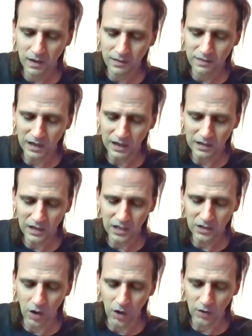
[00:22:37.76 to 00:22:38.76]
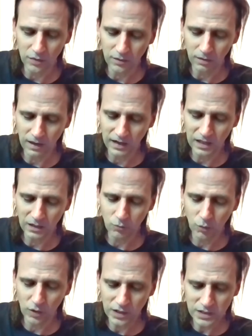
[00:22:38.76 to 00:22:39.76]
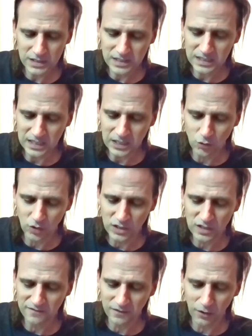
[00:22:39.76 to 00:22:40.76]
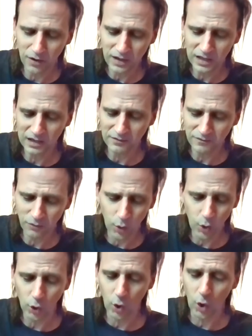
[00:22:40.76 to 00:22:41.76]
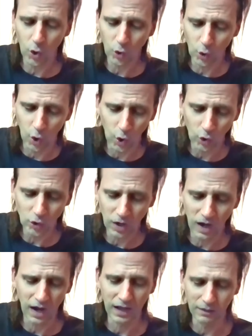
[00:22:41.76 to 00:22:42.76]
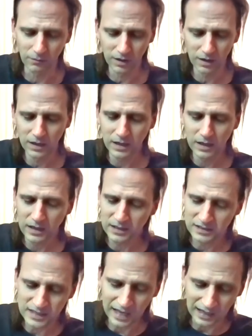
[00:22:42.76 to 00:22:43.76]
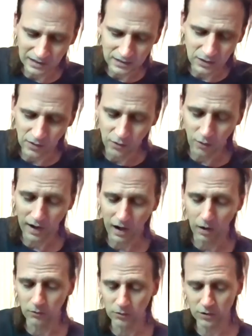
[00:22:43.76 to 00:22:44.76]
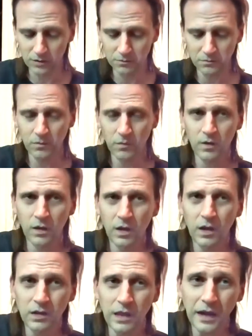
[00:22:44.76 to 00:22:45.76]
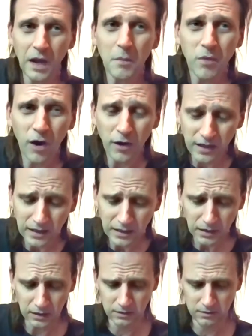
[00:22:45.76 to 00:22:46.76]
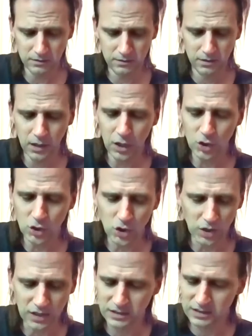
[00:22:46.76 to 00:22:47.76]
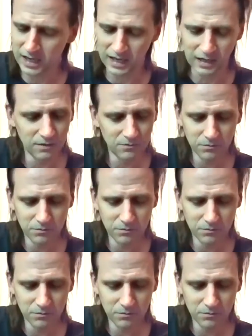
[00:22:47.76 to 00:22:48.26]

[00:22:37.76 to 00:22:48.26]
Then it hit Arthur that he wouldn't see Christopher again for a long, long time. He sank to the ground. "Get up, Artie." He shook his head.